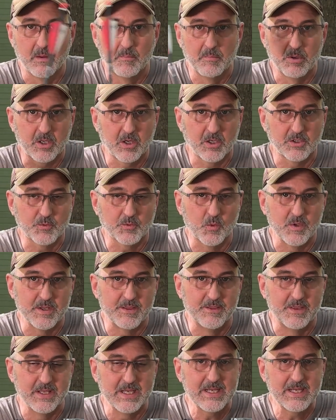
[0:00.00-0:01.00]
Because
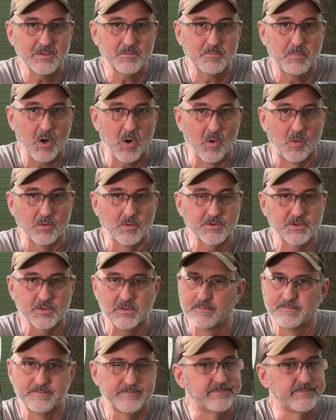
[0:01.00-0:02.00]
with these bolts,
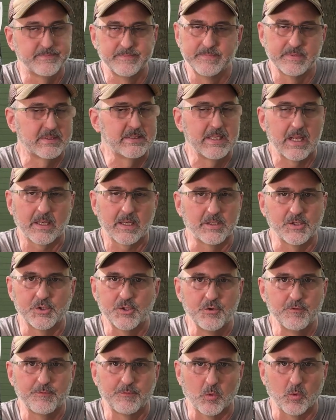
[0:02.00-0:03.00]
it's not going to
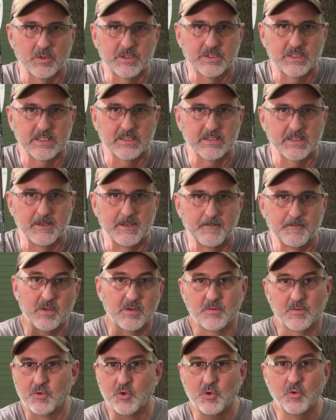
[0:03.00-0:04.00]
shoot 460.
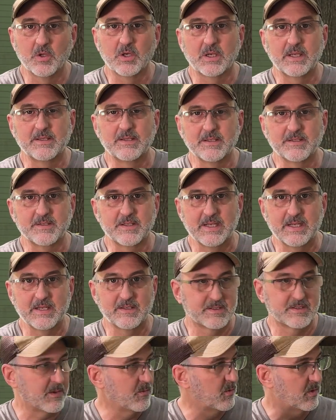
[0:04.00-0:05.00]
You look at this thing
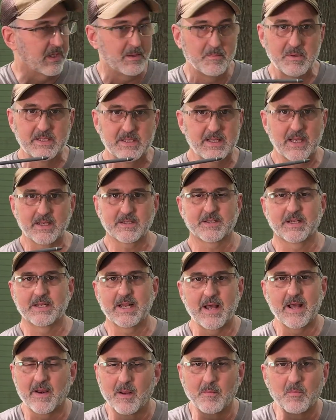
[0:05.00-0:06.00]
and say, well, let me test it
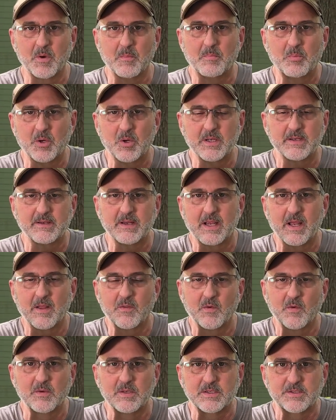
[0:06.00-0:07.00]
out. I'm going to put it
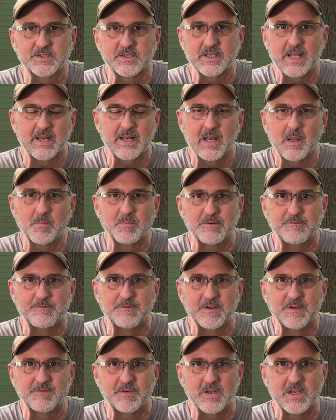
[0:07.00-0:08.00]
together and set it up at
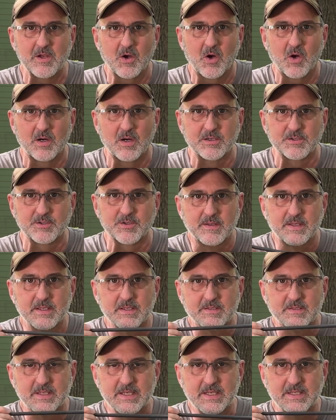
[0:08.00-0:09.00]
50 yards.
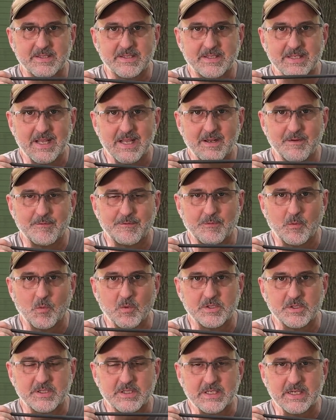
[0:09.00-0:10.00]
This thing's set at
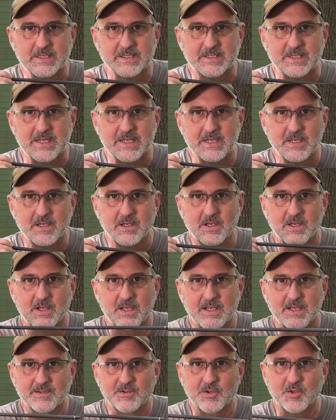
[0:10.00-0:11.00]
460.
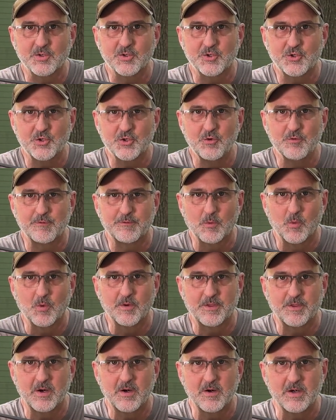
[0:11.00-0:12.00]
It's going to shoot
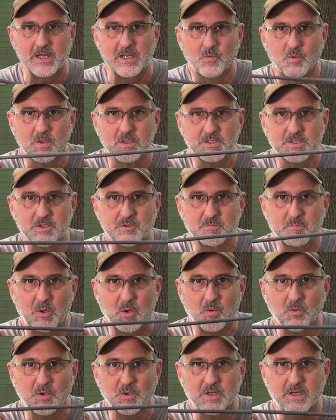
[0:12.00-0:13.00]
430. Where's this
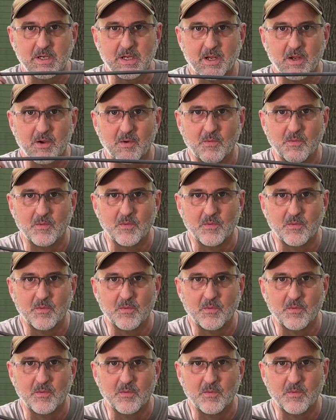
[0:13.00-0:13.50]
bolt going to go?